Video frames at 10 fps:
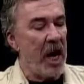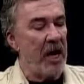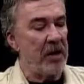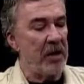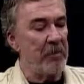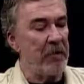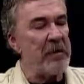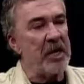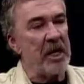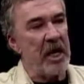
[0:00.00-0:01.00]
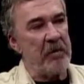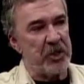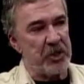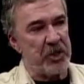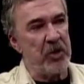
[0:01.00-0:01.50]
And my middle name is
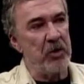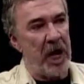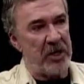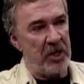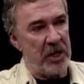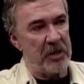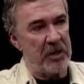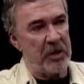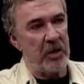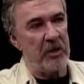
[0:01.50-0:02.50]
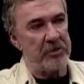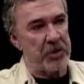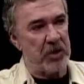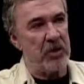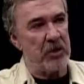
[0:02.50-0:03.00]
Scone, actually, and the Stone of
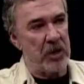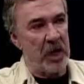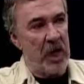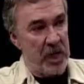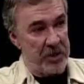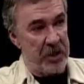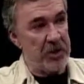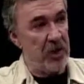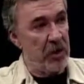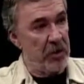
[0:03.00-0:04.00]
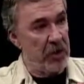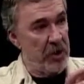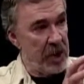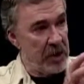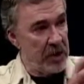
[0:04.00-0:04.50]
Scone is the stone
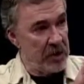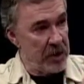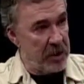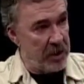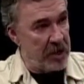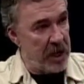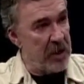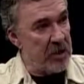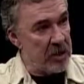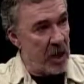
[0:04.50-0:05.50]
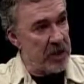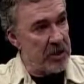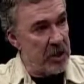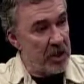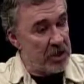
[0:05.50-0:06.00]
that the
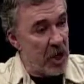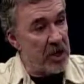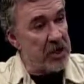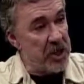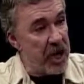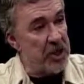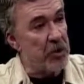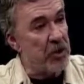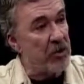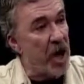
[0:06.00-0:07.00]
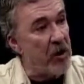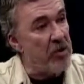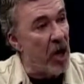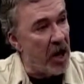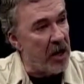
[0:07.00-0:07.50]
Scottish kings were crowned
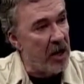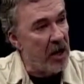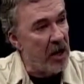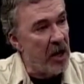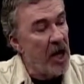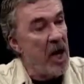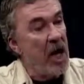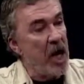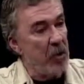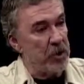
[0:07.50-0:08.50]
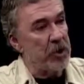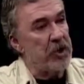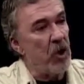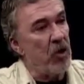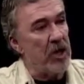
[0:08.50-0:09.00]
on. It was
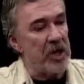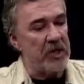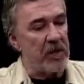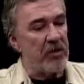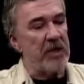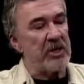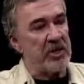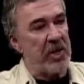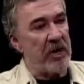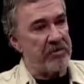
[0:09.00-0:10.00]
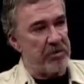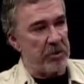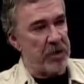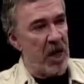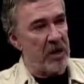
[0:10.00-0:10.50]
stolen. It's the greatest theft from
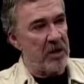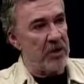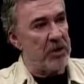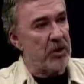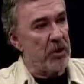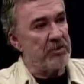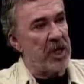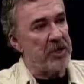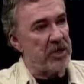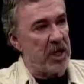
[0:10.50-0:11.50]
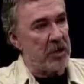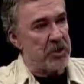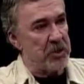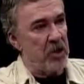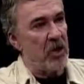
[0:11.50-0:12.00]
Scotland. The Stone of Destiny
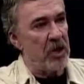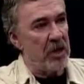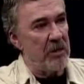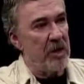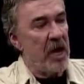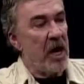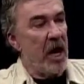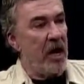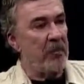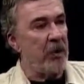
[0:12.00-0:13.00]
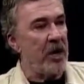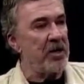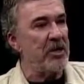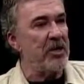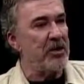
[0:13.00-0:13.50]
was stolen and put
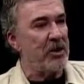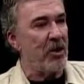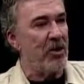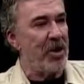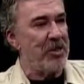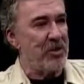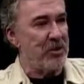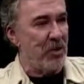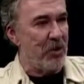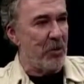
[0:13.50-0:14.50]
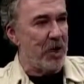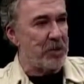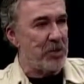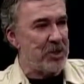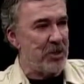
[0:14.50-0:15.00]
underneath the coronation throne in
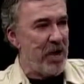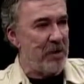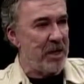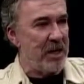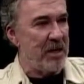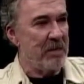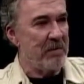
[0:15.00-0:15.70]
Westminster Abbey.